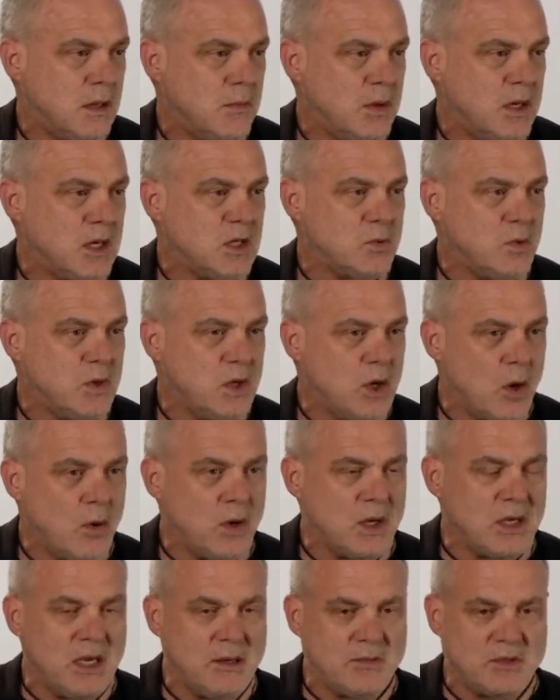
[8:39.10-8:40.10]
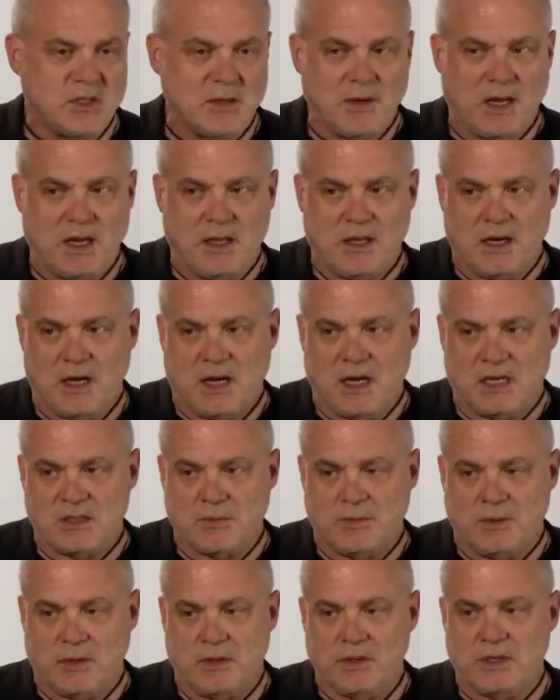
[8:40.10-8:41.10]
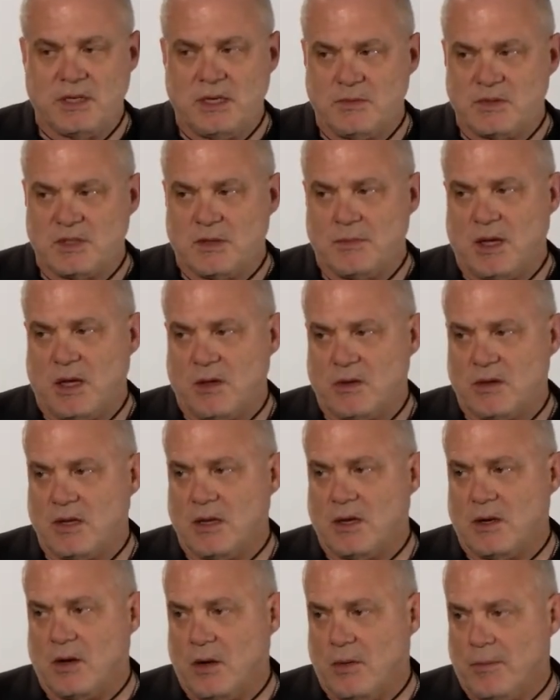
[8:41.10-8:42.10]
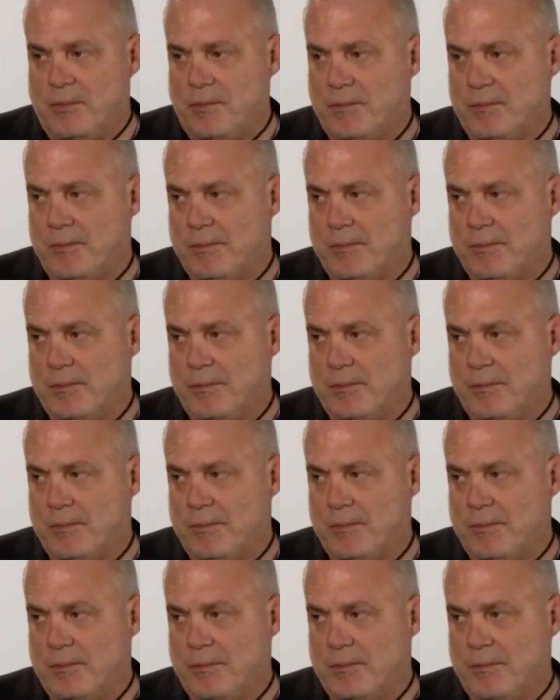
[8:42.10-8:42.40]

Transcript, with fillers: because we know it keeps them out of the hospital and keeps them healthy at home.